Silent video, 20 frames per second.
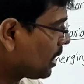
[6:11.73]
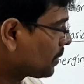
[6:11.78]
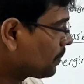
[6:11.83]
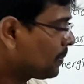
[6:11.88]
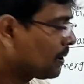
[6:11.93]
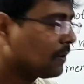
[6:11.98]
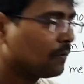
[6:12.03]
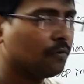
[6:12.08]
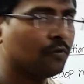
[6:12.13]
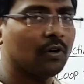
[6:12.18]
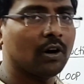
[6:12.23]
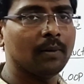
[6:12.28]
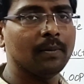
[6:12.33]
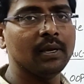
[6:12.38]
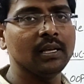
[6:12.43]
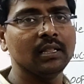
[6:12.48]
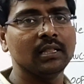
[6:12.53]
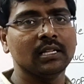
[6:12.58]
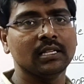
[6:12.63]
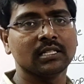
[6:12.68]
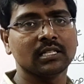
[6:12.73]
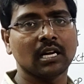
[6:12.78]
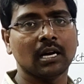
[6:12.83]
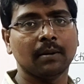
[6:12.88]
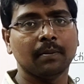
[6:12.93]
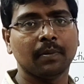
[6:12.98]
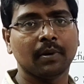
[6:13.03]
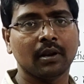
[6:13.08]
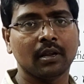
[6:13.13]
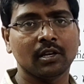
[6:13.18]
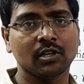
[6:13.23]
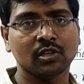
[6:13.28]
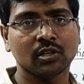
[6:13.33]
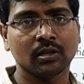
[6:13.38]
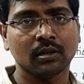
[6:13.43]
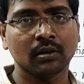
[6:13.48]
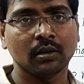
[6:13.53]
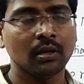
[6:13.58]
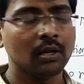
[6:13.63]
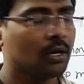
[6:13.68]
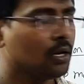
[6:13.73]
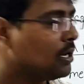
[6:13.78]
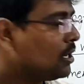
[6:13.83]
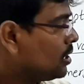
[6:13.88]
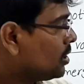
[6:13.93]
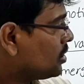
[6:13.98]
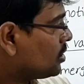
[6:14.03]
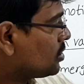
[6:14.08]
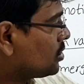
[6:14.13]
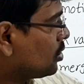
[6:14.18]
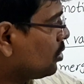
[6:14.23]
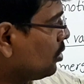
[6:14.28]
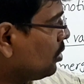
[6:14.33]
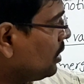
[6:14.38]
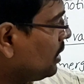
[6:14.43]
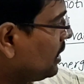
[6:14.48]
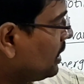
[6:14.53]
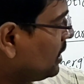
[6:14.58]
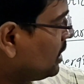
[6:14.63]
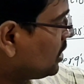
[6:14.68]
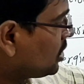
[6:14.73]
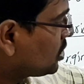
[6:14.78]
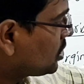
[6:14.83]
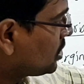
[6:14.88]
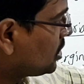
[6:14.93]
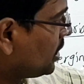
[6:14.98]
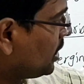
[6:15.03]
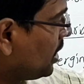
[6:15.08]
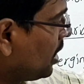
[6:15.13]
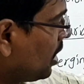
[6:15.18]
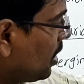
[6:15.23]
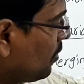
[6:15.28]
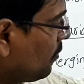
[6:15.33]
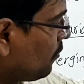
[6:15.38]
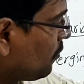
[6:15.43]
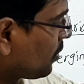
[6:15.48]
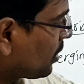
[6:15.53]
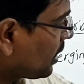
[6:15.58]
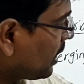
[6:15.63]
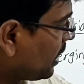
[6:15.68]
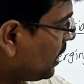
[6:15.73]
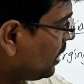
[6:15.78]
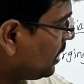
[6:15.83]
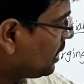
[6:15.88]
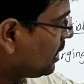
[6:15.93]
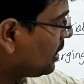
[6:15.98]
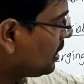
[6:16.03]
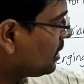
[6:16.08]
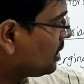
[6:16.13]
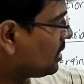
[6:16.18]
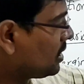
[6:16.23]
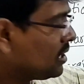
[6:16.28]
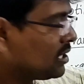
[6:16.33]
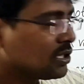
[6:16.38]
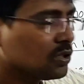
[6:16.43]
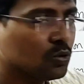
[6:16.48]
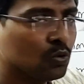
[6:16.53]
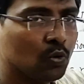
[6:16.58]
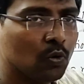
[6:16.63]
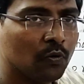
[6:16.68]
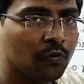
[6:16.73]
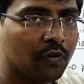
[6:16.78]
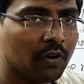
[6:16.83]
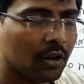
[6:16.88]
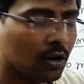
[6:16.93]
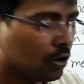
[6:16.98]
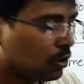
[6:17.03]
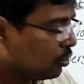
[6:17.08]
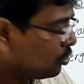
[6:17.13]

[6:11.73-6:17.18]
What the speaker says: are performing this operation. So, instead of writing these two for